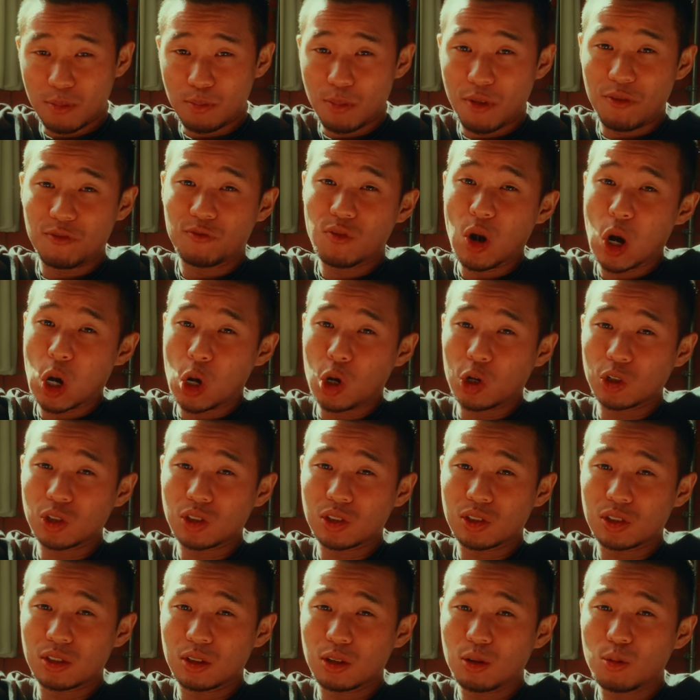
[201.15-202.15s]
But
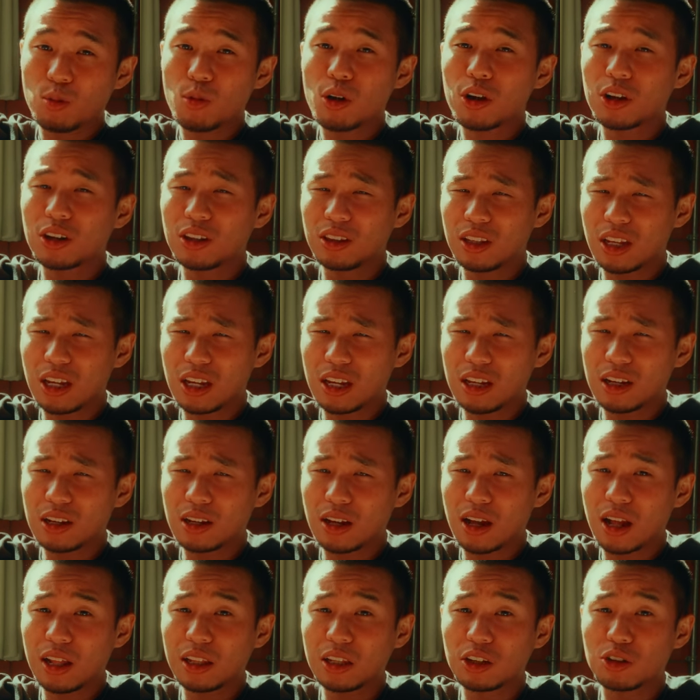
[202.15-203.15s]
first, we're gonna need
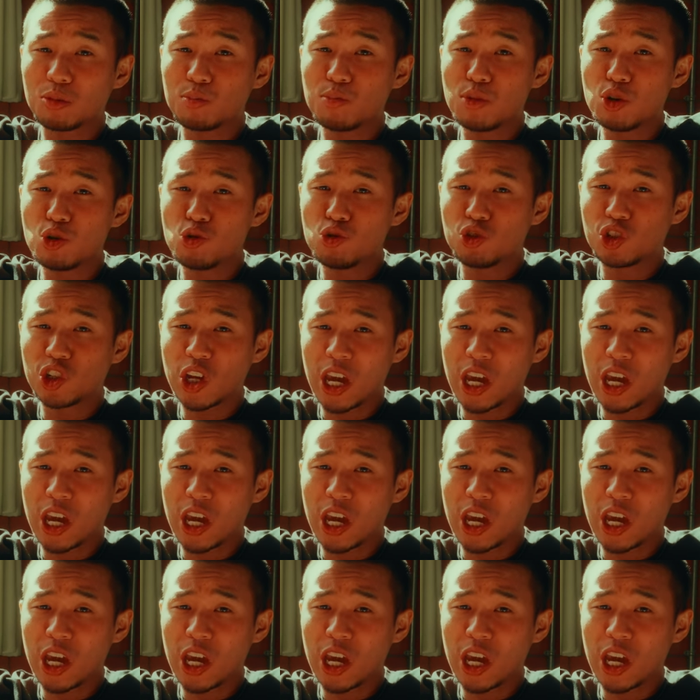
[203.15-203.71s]
a little mood